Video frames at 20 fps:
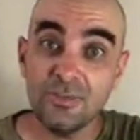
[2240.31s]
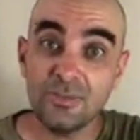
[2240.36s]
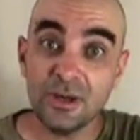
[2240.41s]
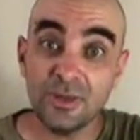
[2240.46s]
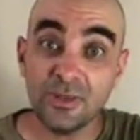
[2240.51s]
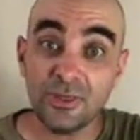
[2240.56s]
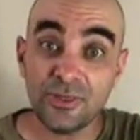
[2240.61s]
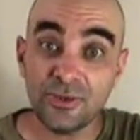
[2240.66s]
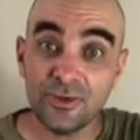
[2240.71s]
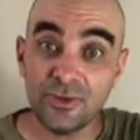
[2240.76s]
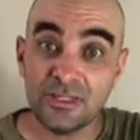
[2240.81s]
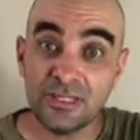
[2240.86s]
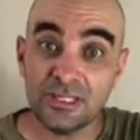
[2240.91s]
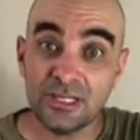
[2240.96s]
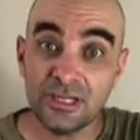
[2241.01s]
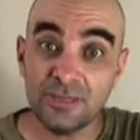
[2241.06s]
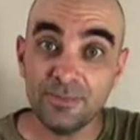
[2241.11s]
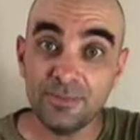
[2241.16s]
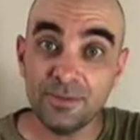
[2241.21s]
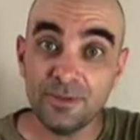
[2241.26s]
By the third
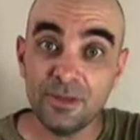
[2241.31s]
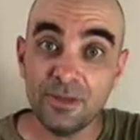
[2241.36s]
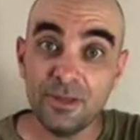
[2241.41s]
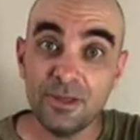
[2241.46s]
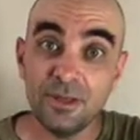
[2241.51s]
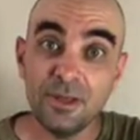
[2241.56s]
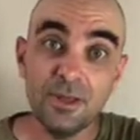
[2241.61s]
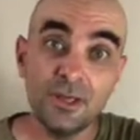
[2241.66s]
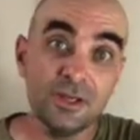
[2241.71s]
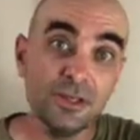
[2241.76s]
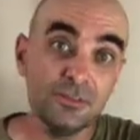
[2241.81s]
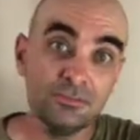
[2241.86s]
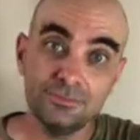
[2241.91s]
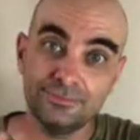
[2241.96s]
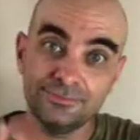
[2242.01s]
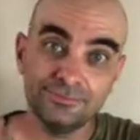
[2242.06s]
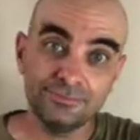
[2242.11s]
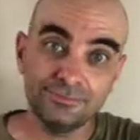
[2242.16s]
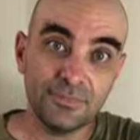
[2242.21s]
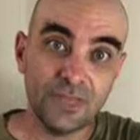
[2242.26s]
steep,
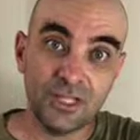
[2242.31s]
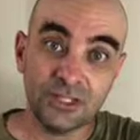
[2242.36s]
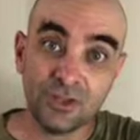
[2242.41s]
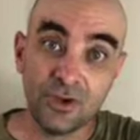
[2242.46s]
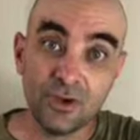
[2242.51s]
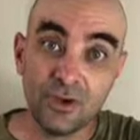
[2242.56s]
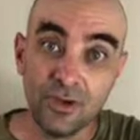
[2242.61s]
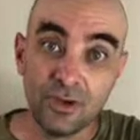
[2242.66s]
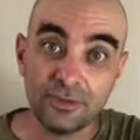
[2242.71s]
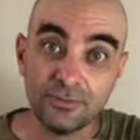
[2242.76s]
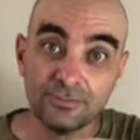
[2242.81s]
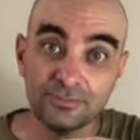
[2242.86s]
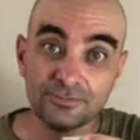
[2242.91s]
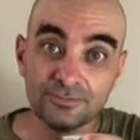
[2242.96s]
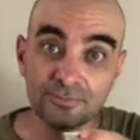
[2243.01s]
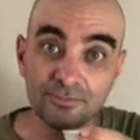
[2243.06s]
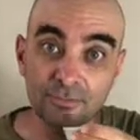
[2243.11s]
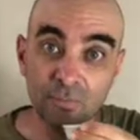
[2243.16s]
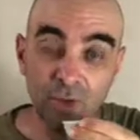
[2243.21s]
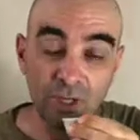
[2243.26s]
it's all gone,
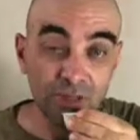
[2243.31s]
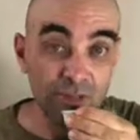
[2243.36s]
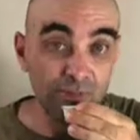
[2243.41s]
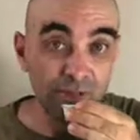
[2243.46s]
right?